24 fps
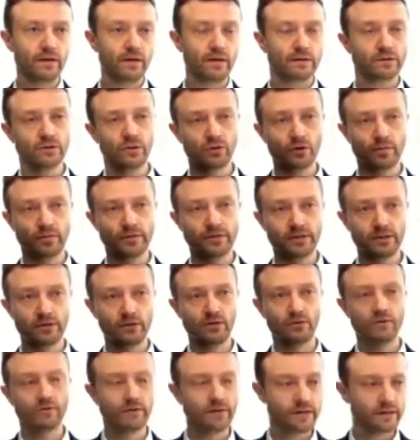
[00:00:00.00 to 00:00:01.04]
documents
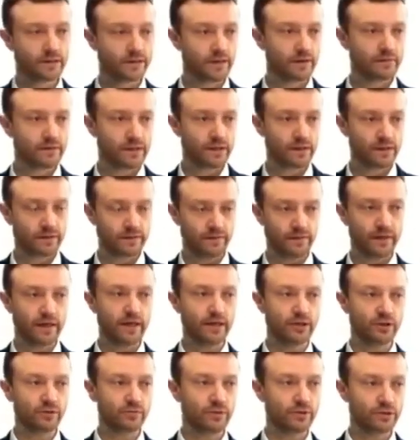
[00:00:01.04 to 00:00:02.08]
along with the CFC
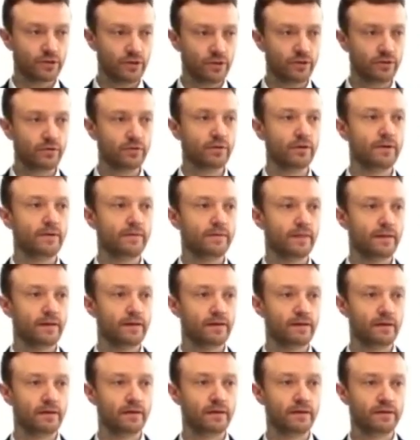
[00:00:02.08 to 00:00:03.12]
notification return,
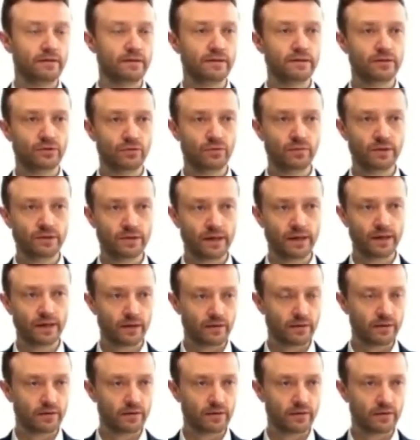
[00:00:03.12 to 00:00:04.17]
it needs to be
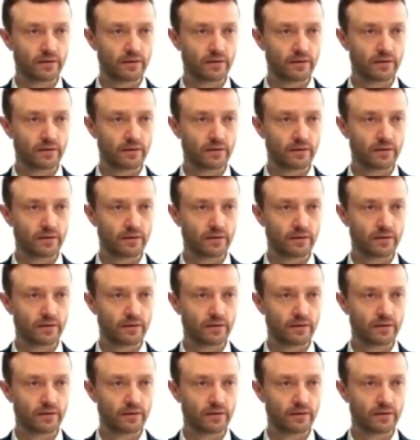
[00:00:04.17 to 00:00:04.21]
taken